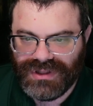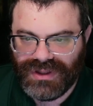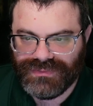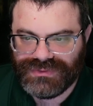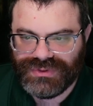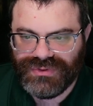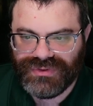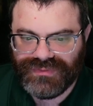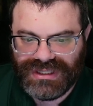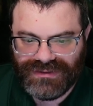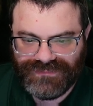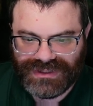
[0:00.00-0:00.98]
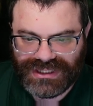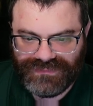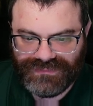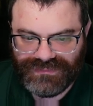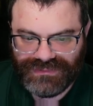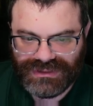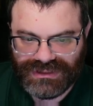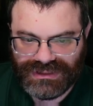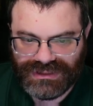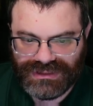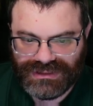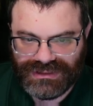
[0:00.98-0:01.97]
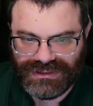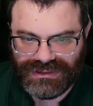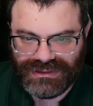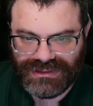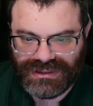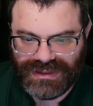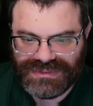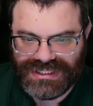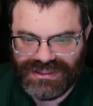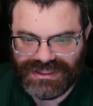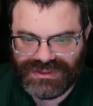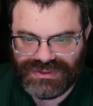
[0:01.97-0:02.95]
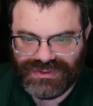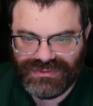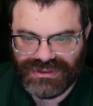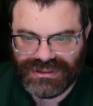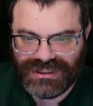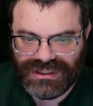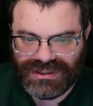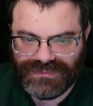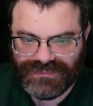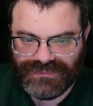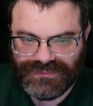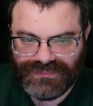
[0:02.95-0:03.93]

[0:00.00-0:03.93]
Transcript: oh, two, three, and five. I'm seeing this two look up.